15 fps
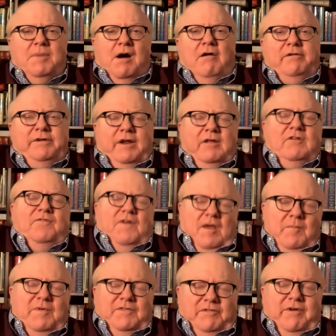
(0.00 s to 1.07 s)
Politics
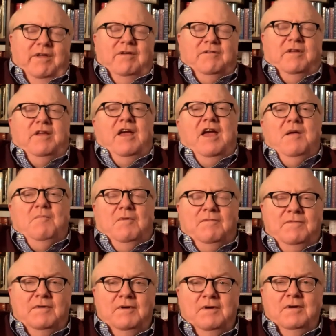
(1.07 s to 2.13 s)
famously is a game
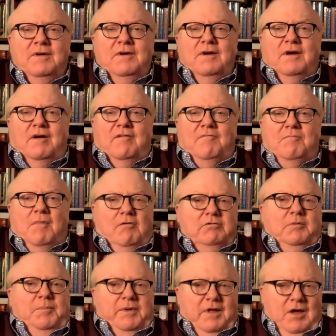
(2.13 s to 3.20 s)
of, of
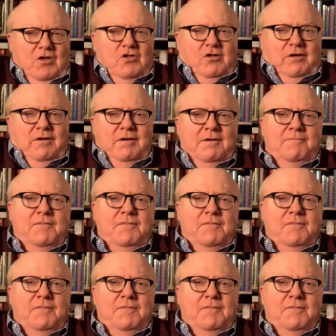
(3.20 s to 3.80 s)
multiplication,